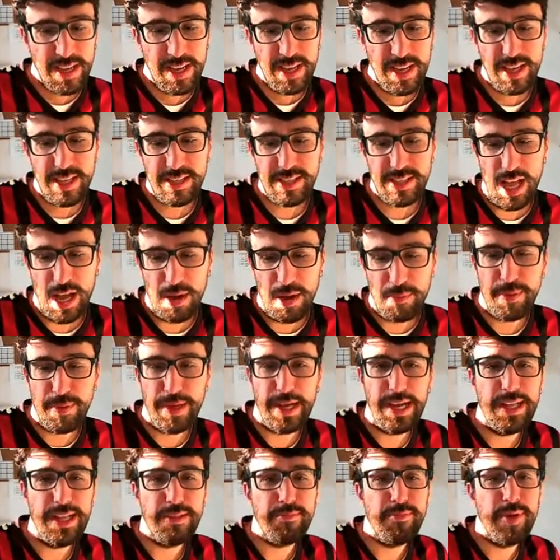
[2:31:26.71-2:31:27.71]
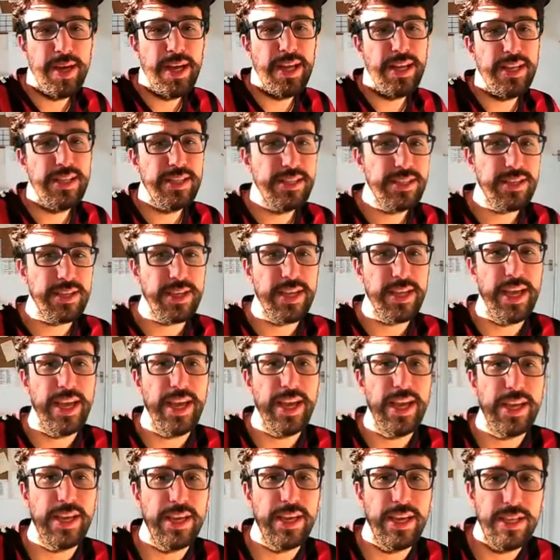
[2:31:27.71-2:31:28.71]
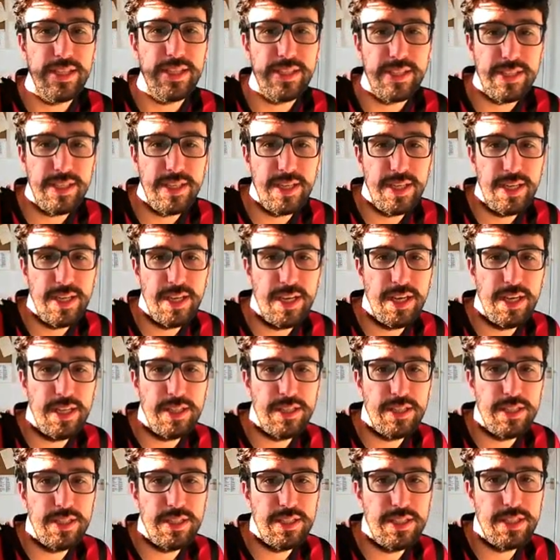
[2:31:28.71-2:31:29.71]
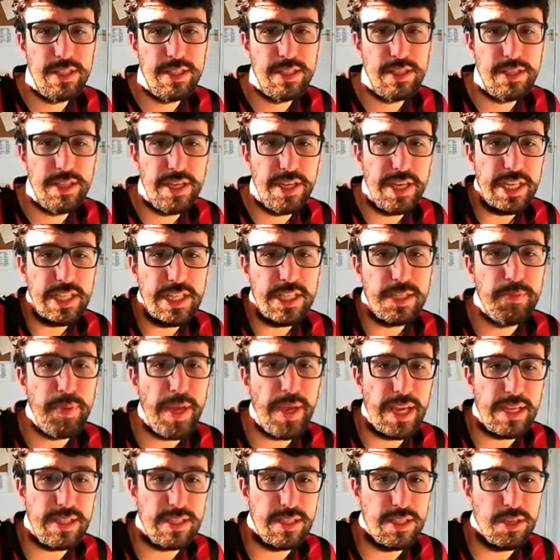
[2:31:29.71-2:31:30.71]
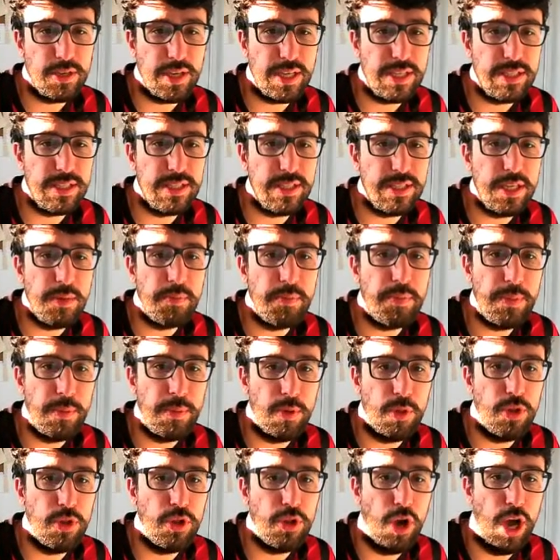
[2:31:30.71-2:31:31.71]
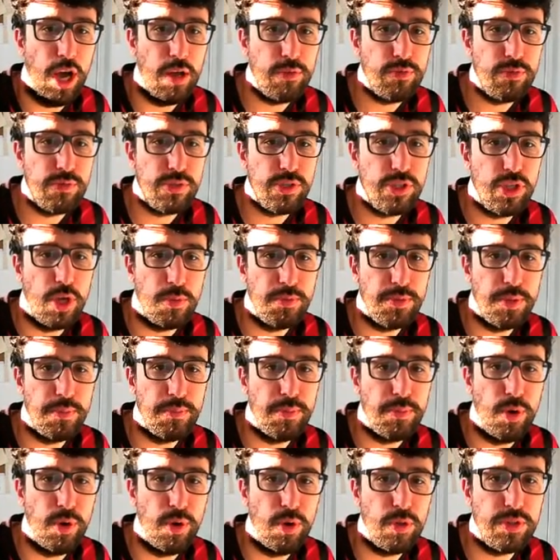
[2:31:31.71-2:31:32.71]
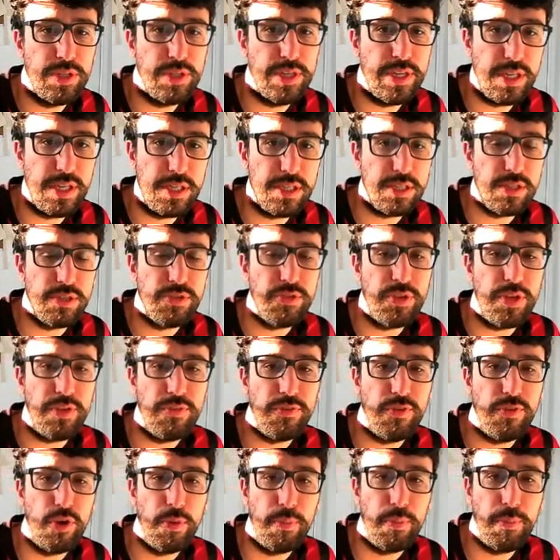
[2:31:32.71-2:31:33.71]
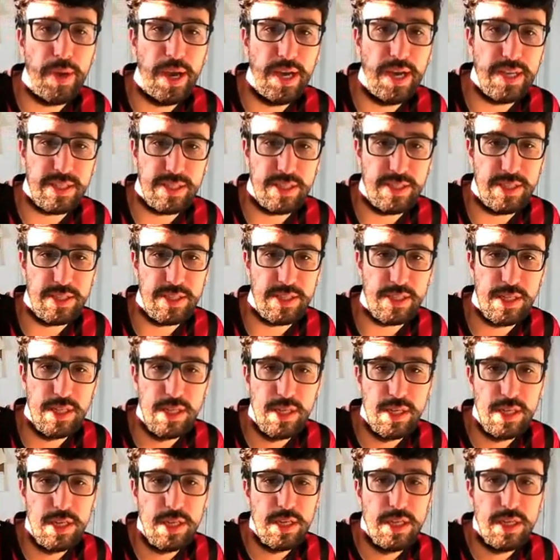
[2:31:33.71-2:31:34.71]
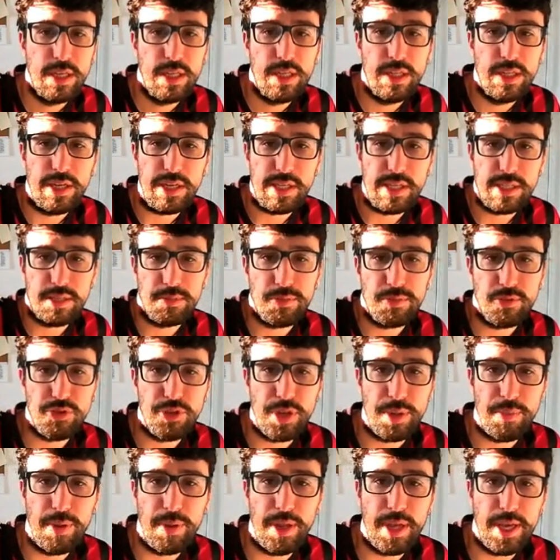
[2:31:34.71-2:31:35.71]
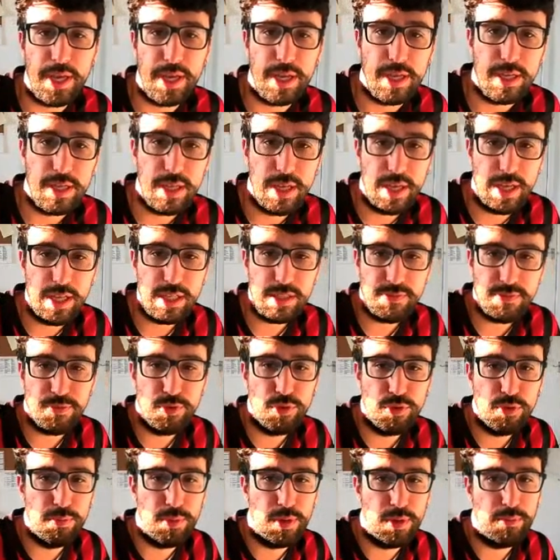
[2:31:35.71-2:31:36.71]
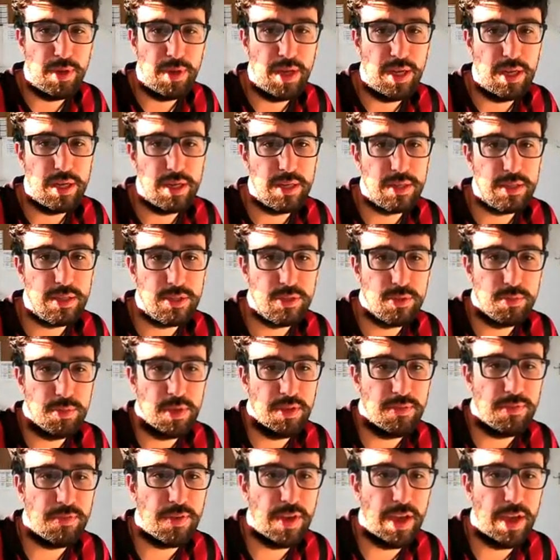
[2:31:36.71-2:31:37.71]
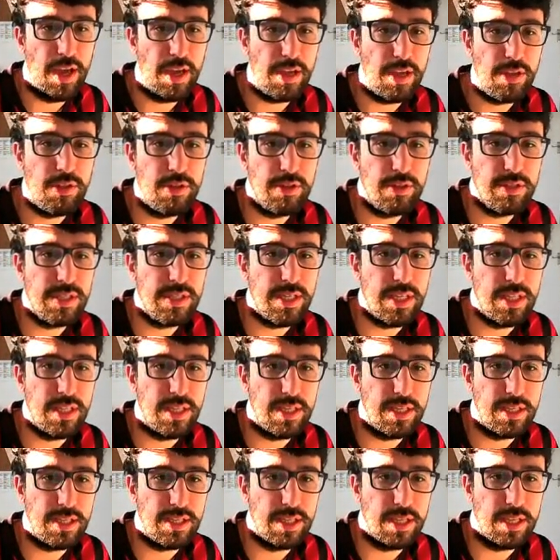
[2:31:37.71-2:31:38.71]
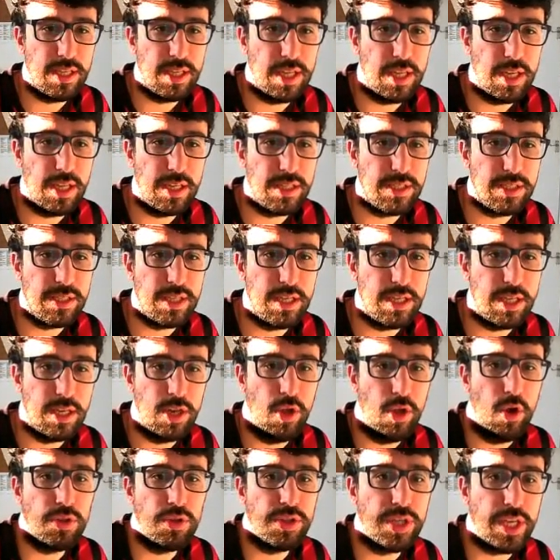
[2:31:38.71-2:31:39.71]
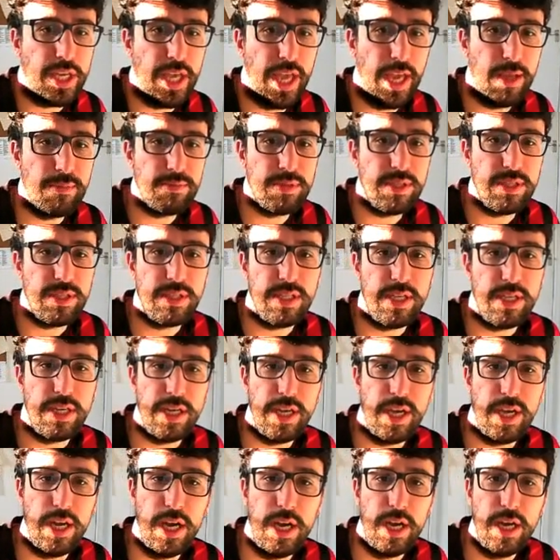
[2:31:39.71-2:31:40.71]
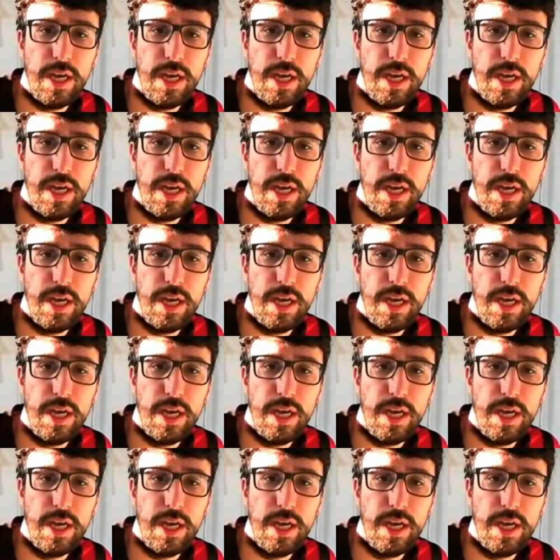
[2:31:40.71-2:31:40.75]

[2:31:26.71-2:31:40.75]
It's not bad, man. It's okay. It's there is space. You can see people know how to stop the ball. There is 3, 4 passes. There is some dribbling. It's football, man. To be fair, you don't see this in all the games in Serie A.